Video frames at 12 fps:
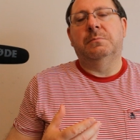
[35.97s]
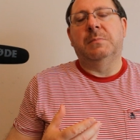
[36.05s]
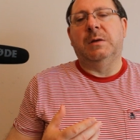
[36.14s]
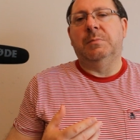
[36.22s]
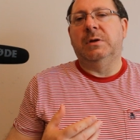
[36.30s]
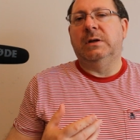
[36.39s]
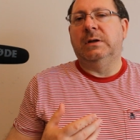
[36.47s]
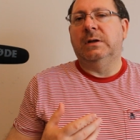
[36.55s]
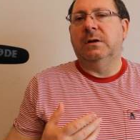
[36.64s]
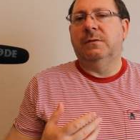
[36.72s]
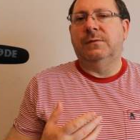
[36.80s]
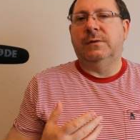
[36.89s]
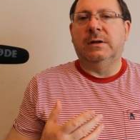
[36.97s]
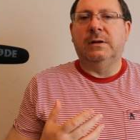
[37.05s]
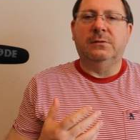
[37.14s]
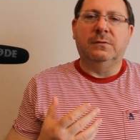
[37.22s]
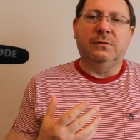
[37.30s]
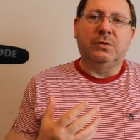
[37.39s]
maybe
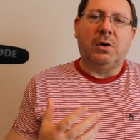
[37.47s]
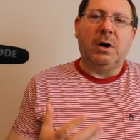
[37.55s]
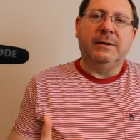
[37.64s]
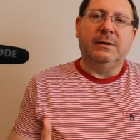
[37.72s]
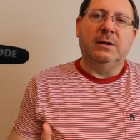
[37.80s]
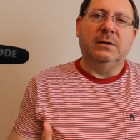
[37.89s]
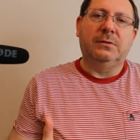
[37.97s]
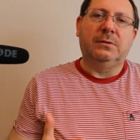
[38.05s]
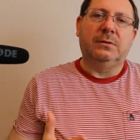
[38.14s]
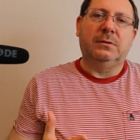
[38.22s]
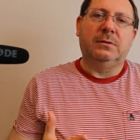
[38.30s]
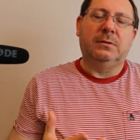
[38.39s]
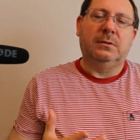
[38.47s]
feelings of tightness.